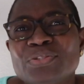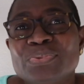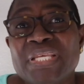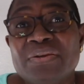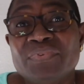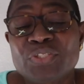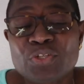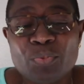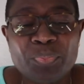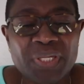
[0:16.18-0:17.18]
Today the
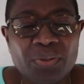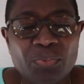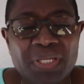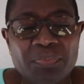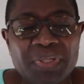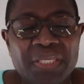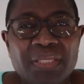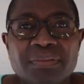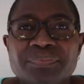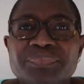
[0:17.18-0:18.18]
topic will
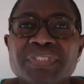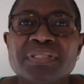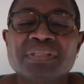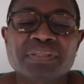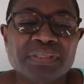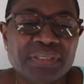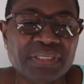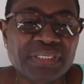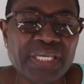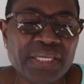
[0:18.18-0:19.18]
be
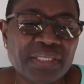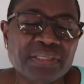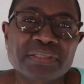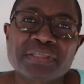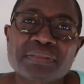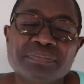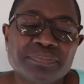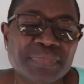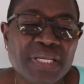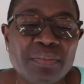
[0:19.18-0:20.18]
six
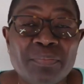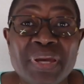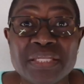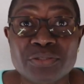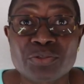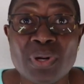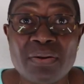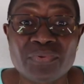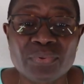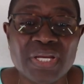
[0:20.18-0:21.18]
best
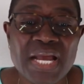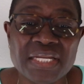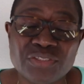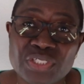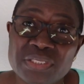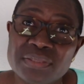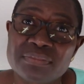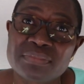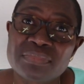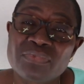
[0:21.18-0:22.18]
travel gadget
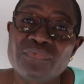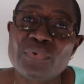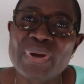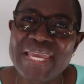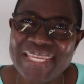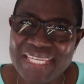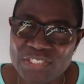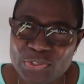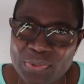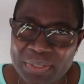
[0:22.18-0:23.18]
for
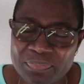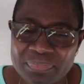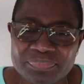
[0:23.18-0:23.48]
any trip